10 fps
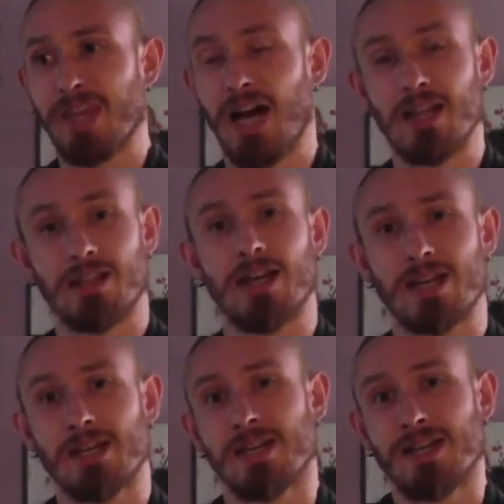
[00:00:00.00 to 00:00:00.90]

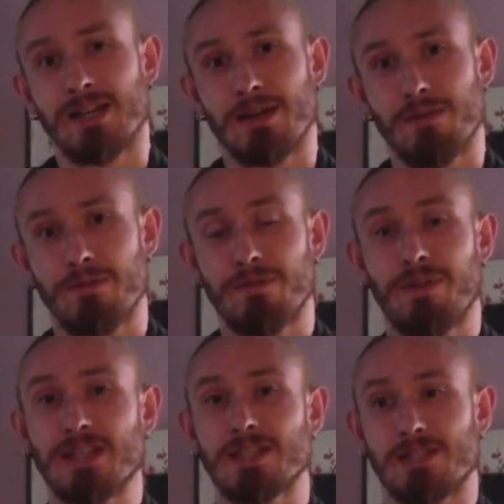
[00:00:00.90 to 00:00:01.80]
like
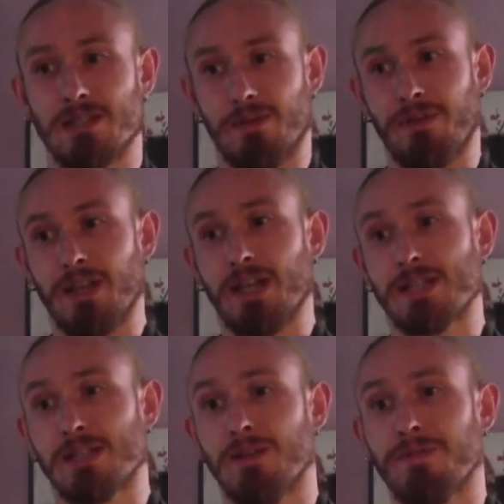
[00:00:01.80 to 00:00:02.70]
fancy stuff. I like
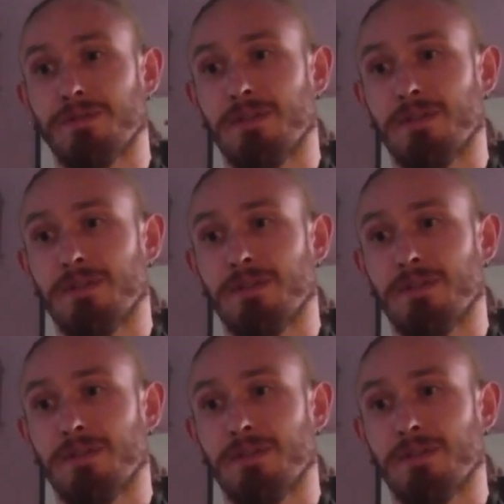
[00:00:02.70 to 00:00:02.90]
stuff